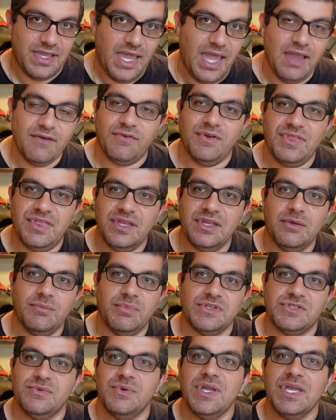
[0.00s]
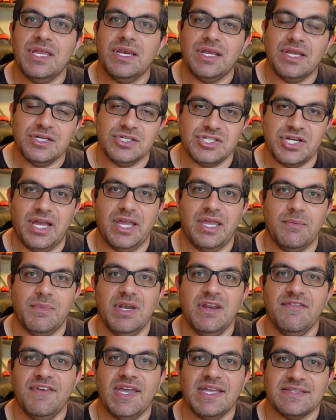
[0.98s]
everything in between, and giant
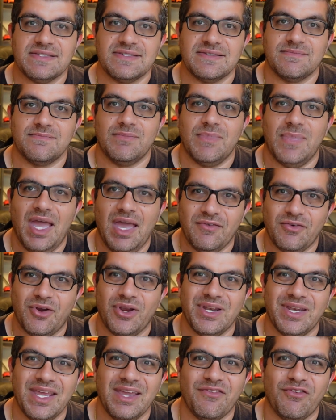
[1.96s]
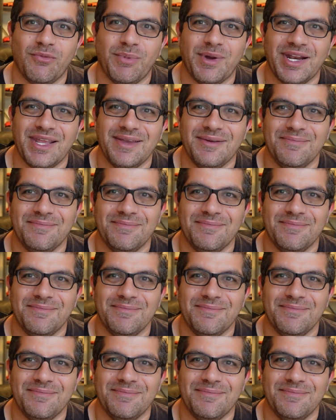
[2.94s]
minivans. Have a great day, everybody.